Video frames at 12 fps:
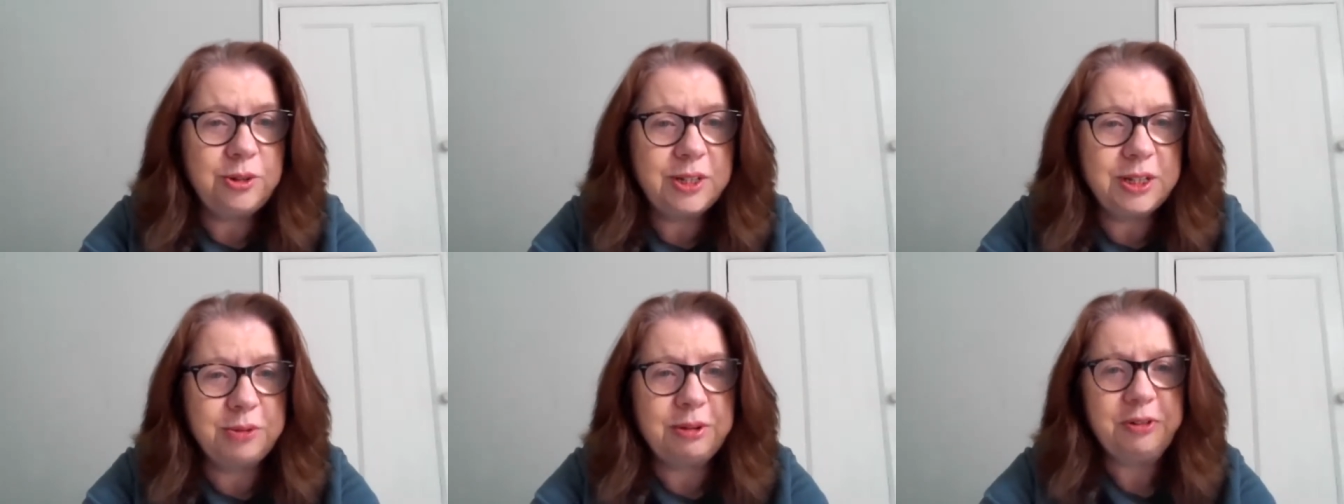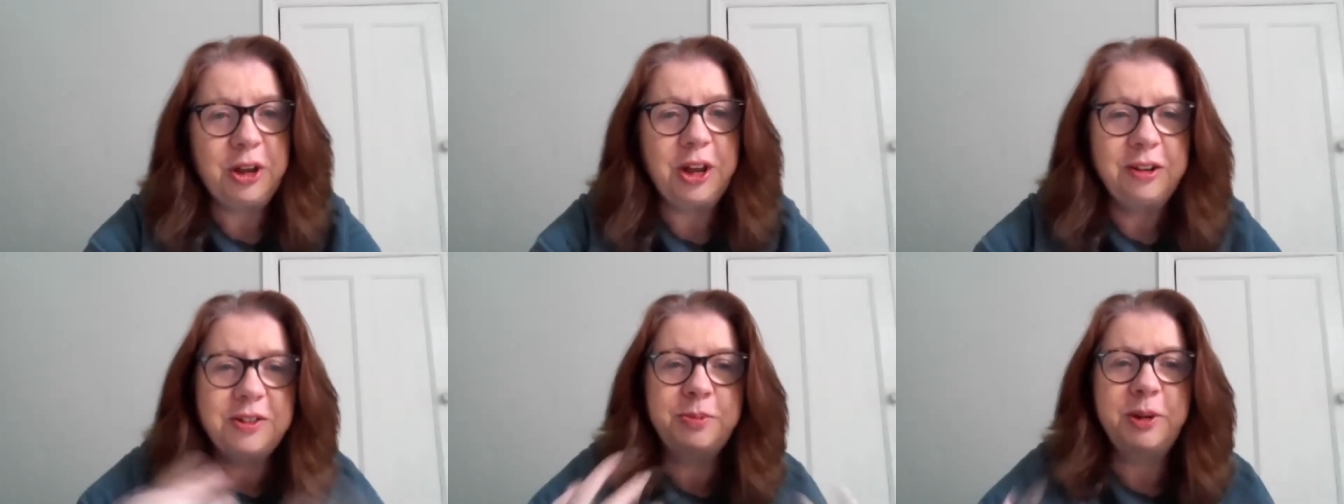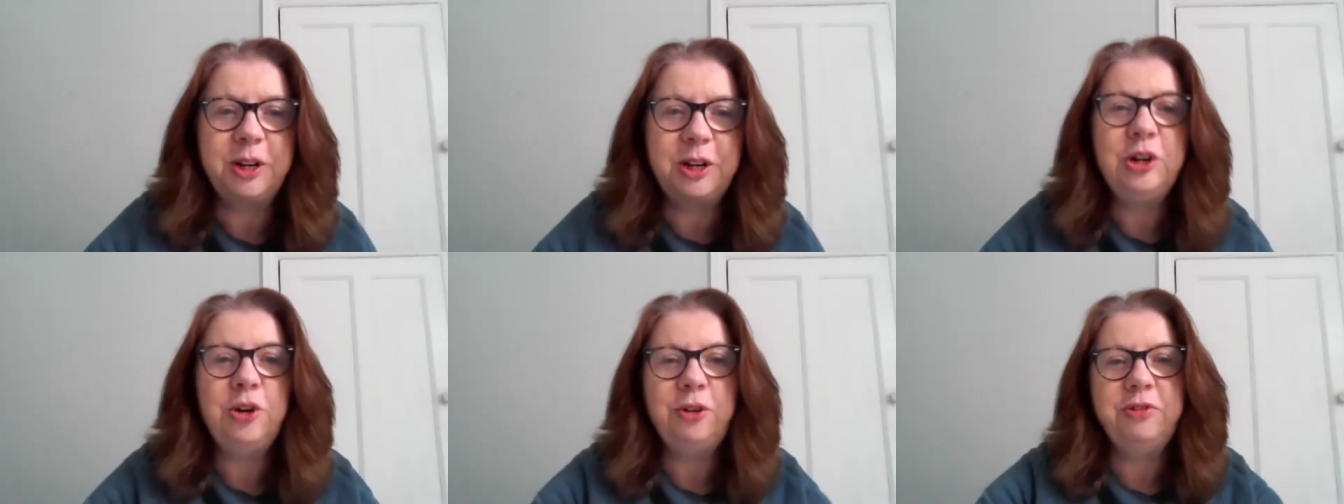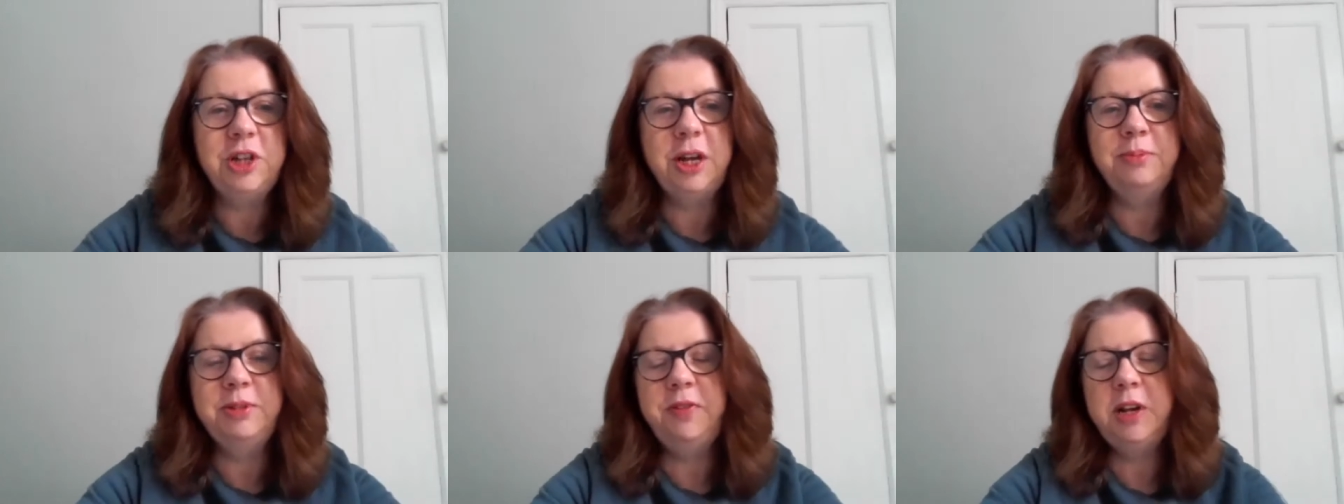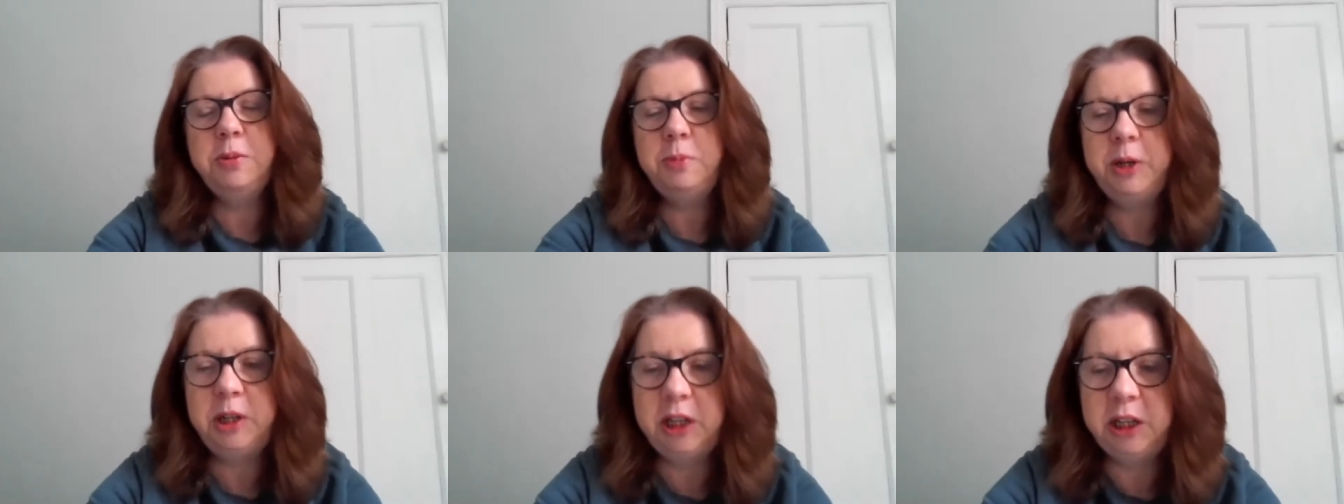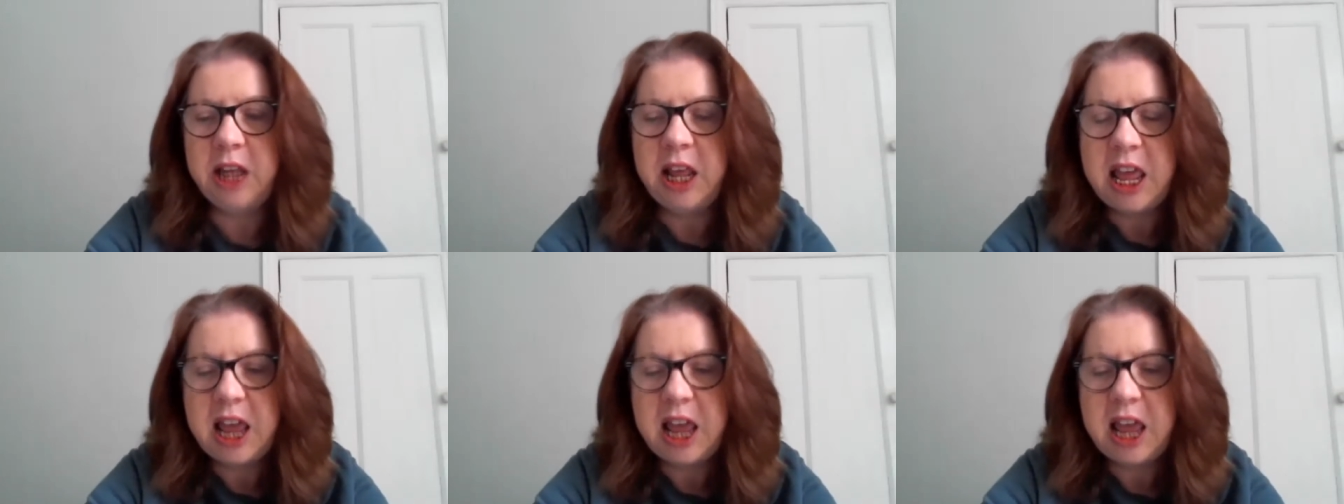So I've kind of spent a lot of time developing it.